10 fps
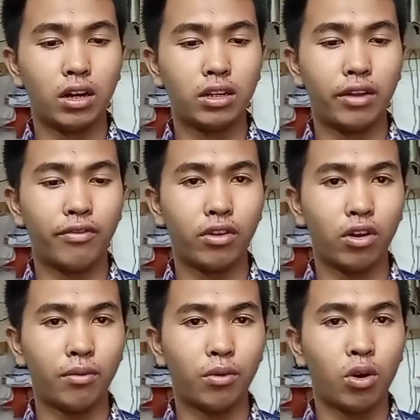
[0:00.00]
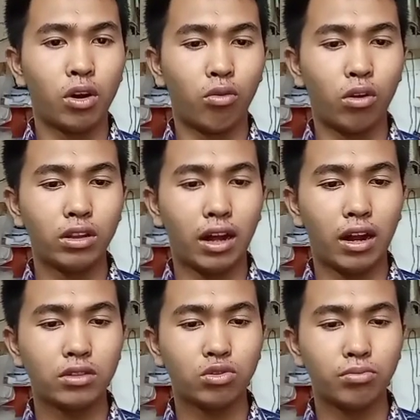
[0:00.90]
develop what
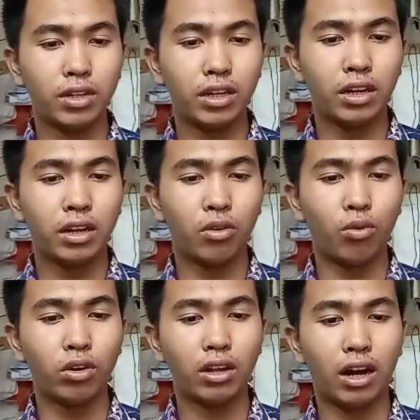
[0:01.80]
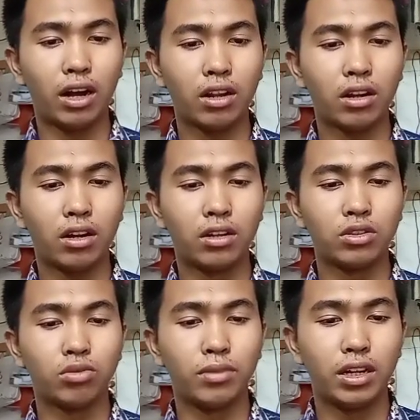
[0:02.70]
are to be
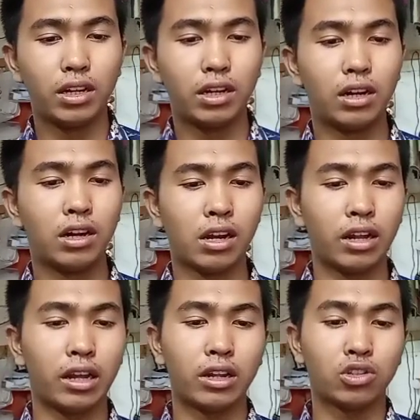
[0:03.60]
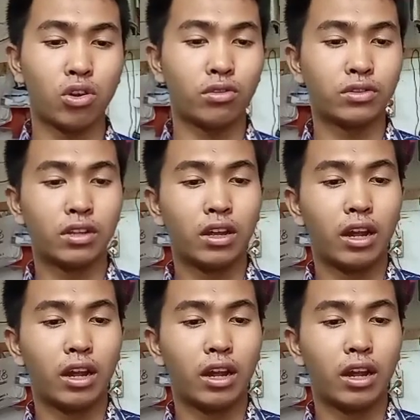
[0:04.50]
the learning resource.